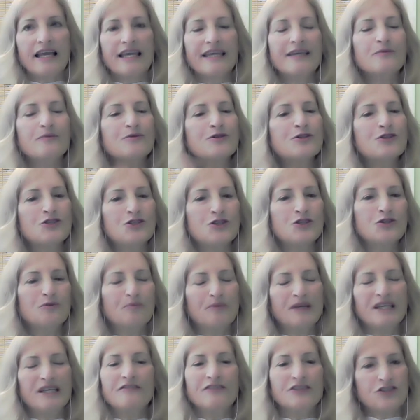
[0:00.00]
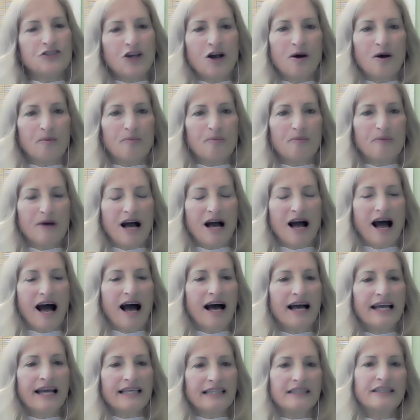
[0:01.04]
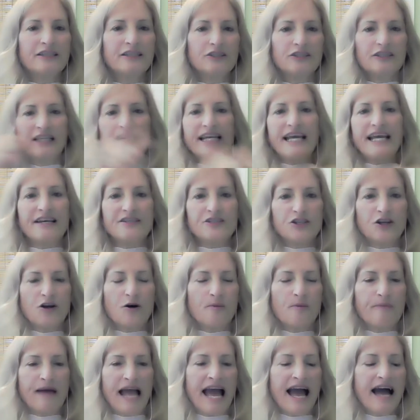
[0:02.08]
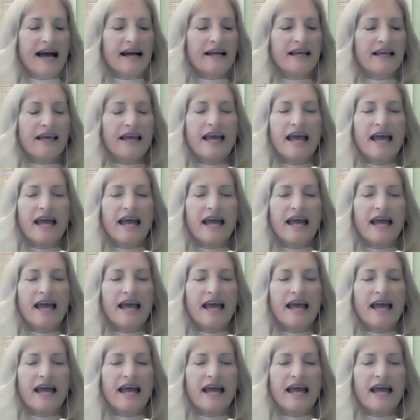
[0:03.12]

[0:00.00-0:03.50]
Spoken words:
It was too big of a jump. I literally had to go back